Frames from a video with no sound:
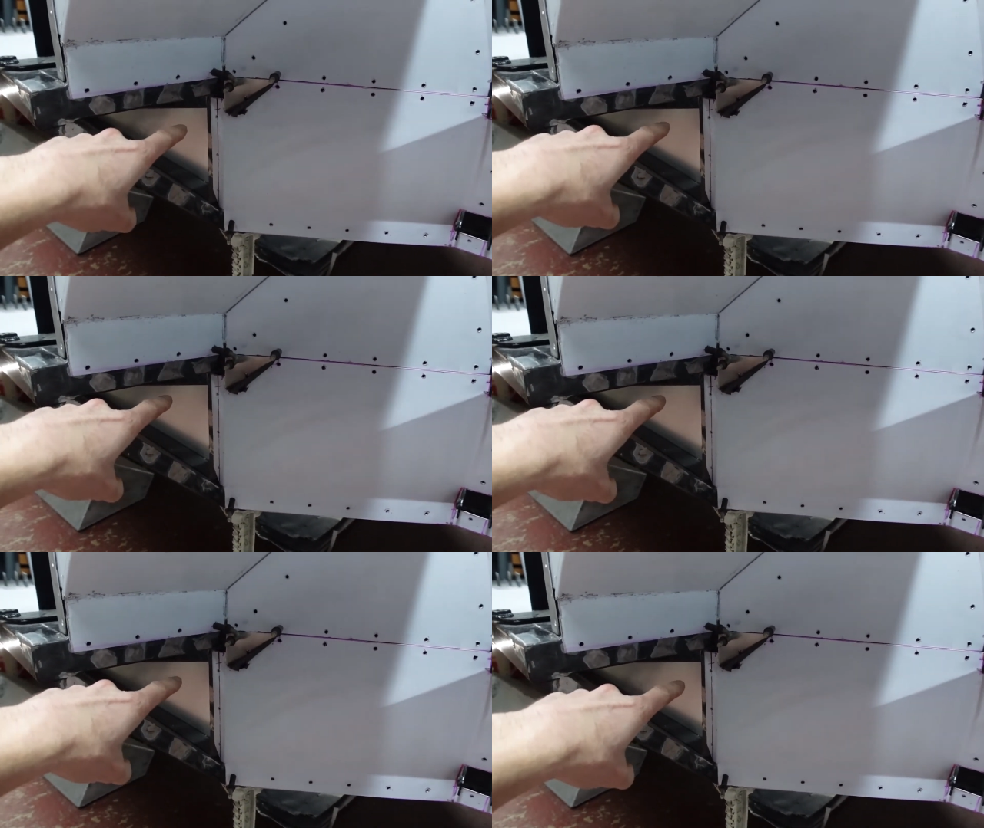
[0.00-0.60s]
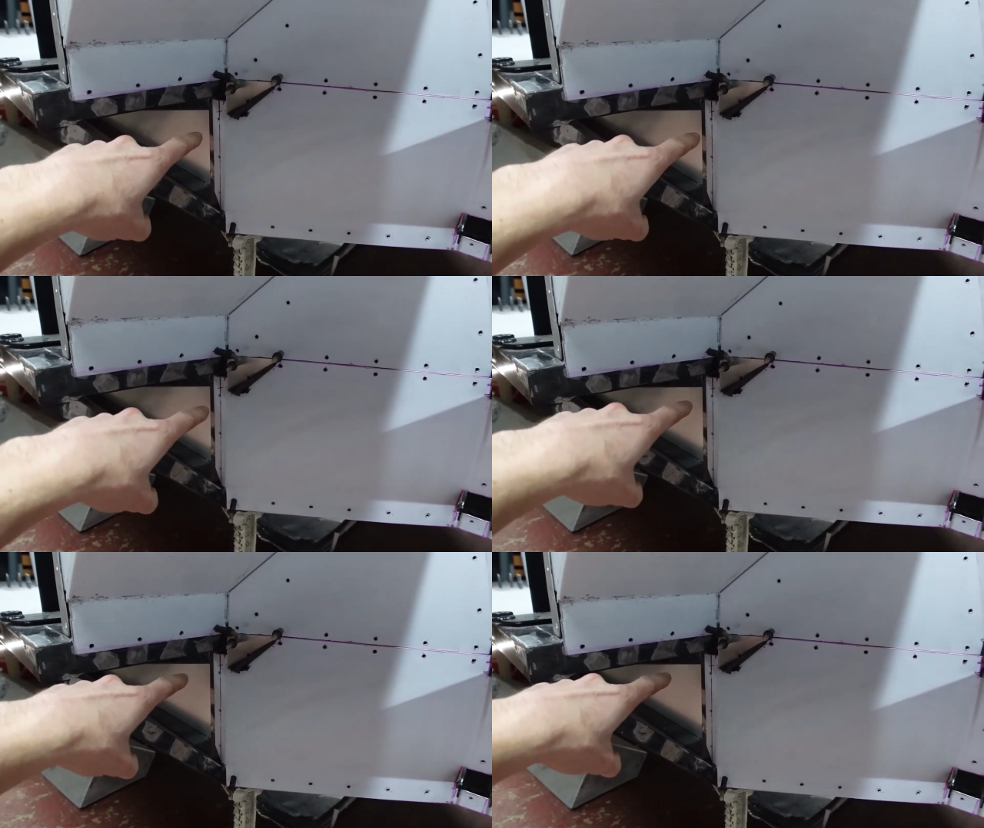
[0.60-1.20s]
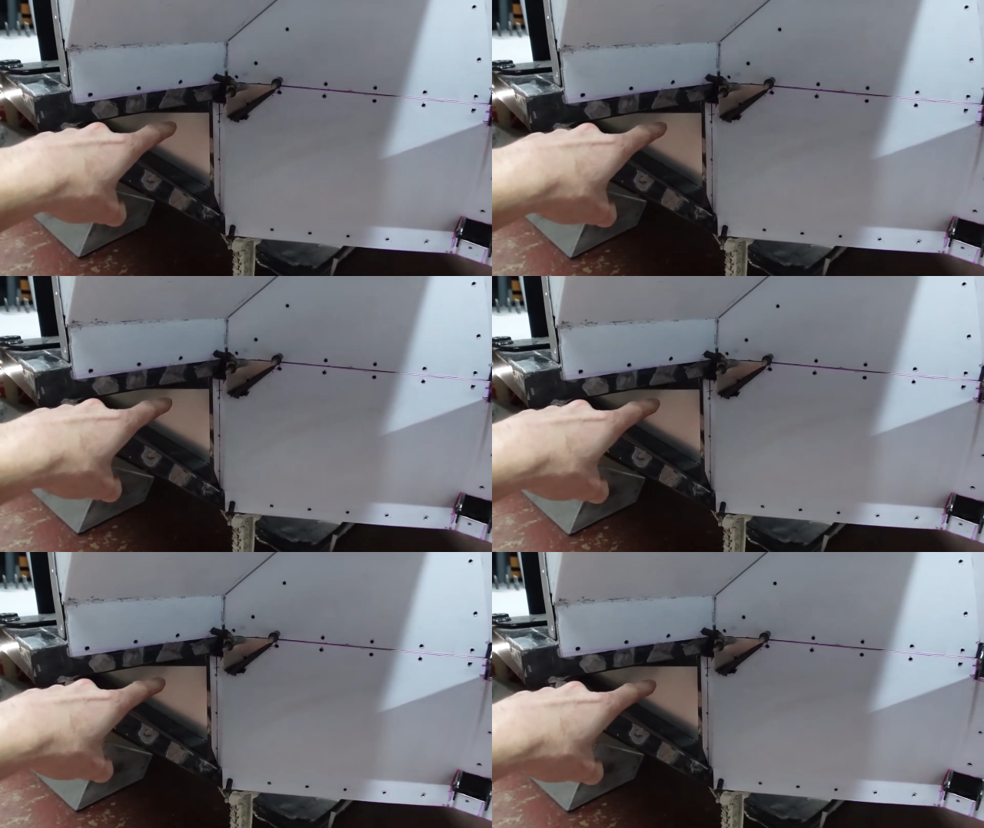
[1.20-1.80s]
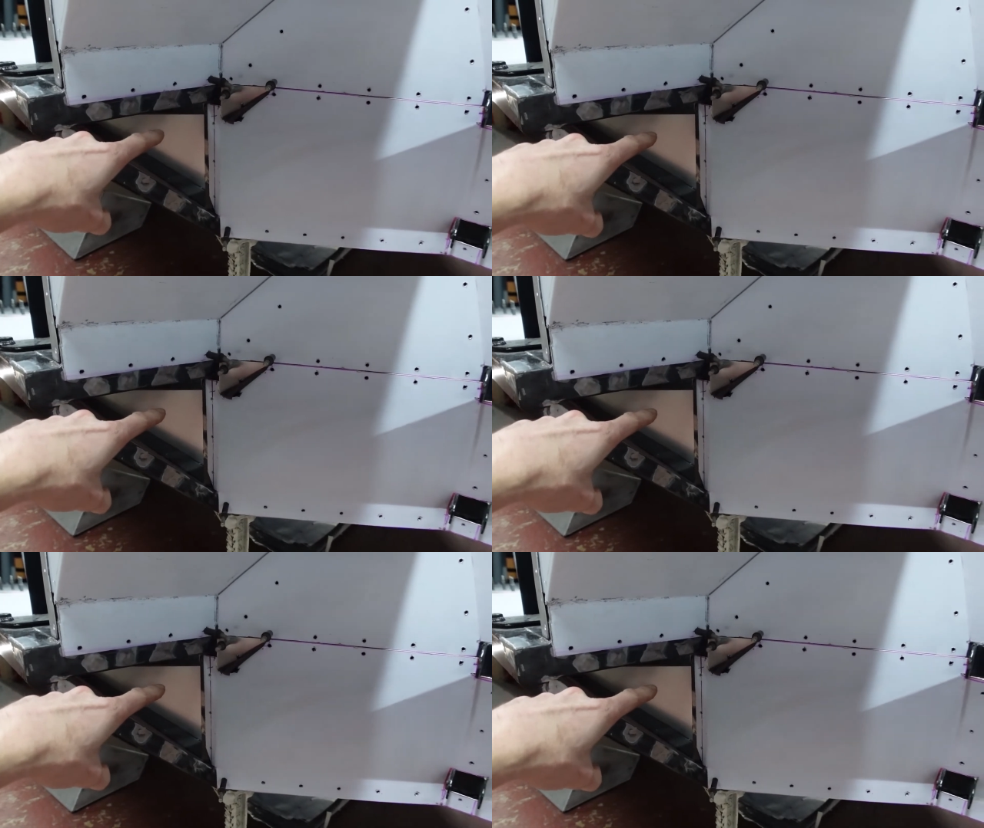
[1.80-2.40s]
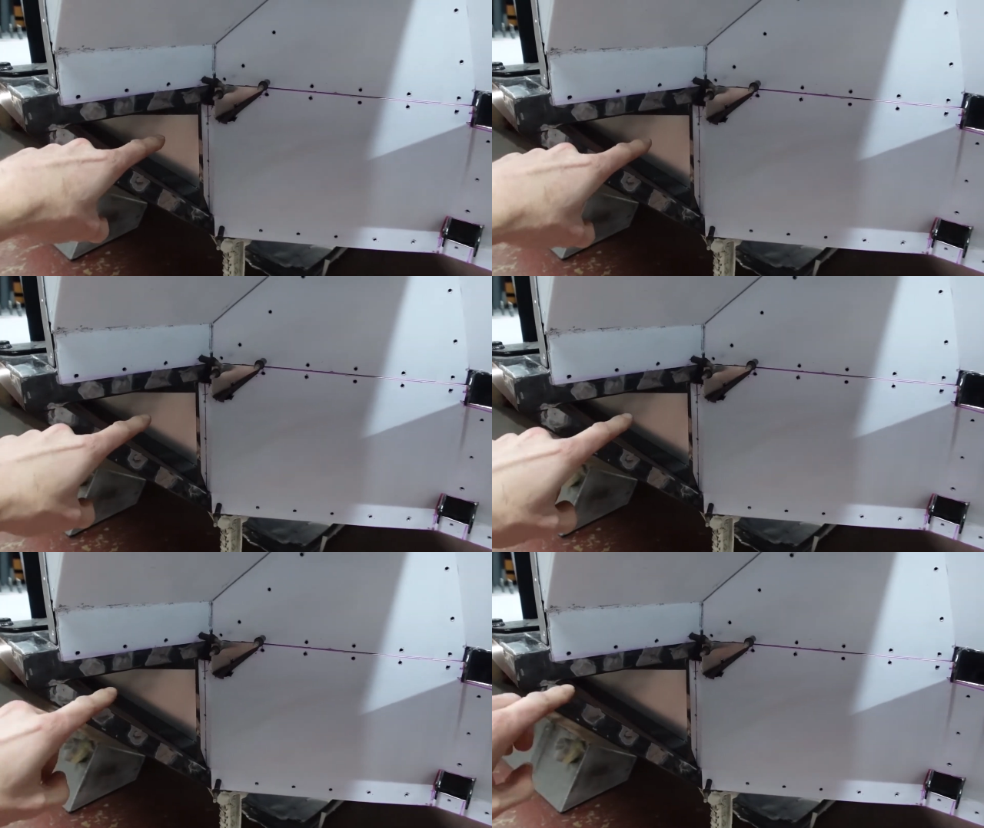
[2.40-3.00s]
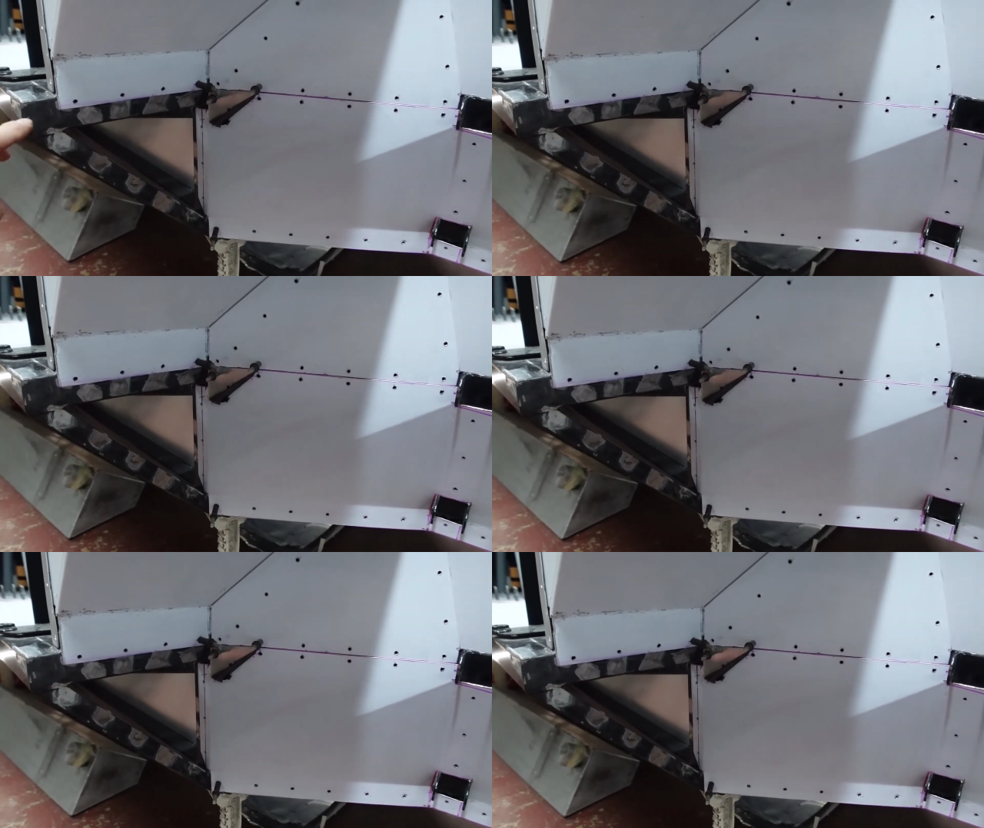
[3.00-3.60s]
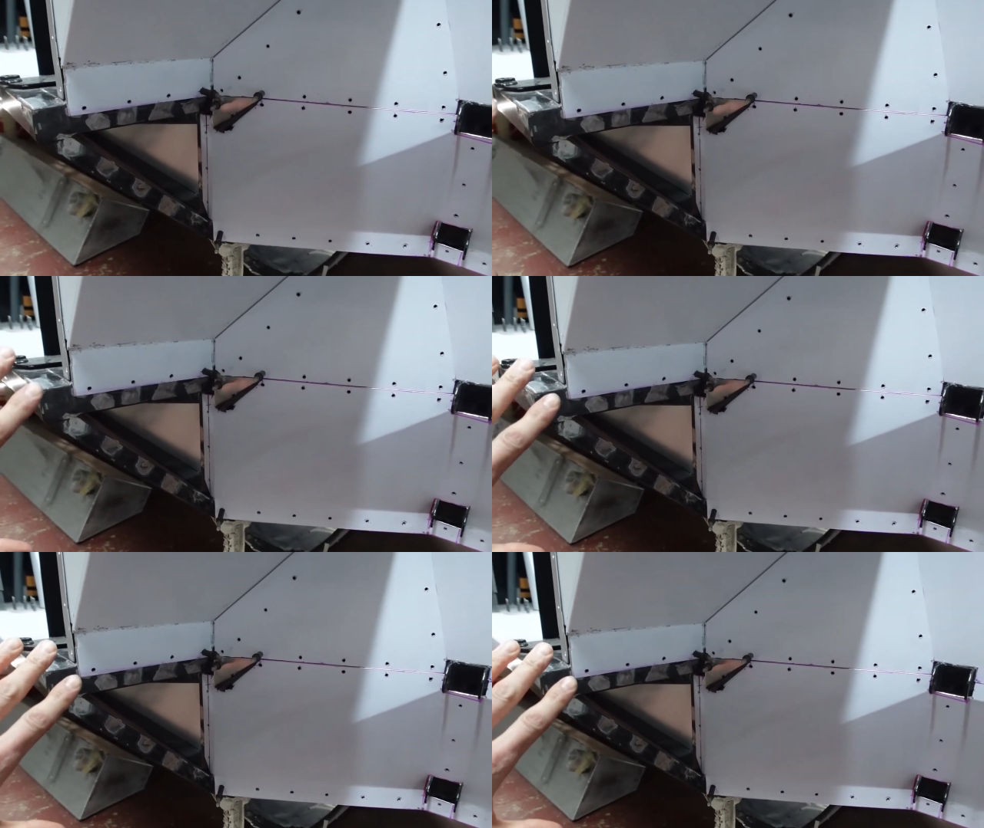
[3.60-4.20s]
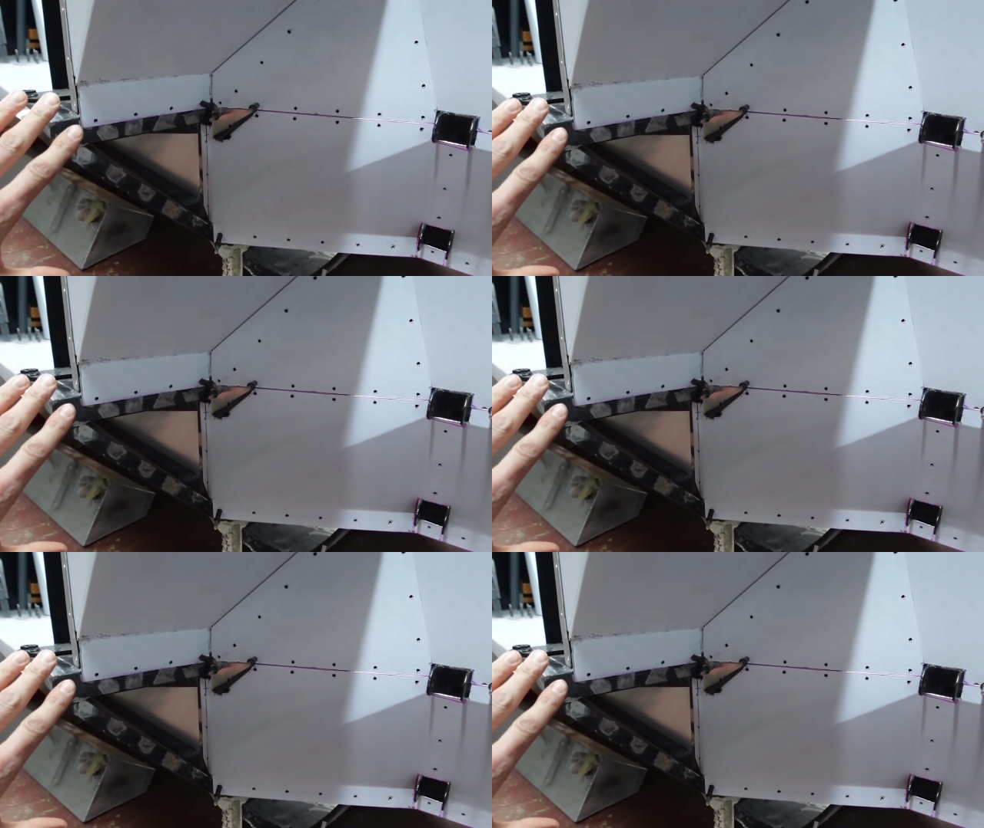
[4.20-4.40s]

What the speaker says: (no speaker visible)